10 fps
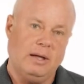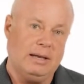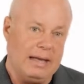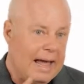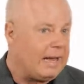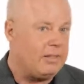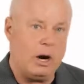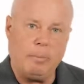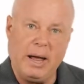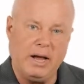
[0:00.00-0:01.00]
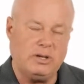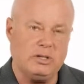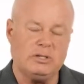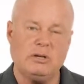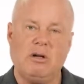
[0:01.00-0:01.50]
Like their
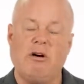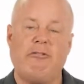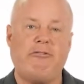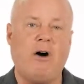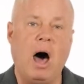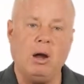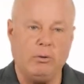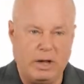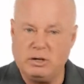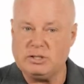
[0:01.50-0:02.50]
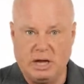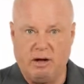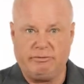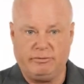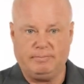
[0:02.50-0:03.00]
pages, follow their
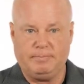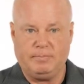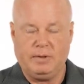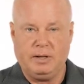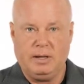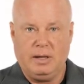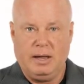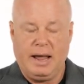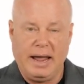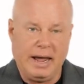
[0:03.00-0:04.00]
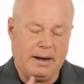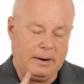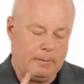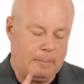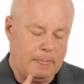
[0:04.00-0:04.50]
stuff.
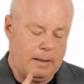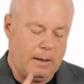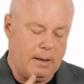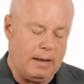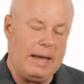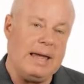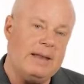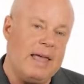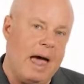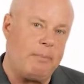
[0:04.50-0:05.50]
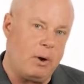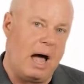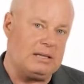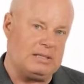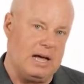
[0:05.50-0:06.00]
And in that
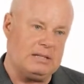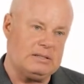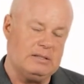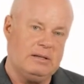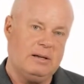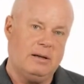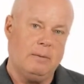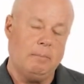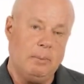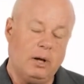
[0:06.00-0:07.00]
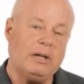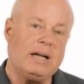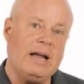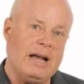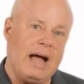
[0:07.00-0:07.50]
process, build a
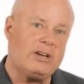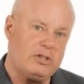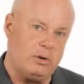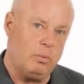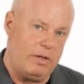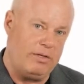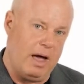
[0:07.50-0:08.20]
connection with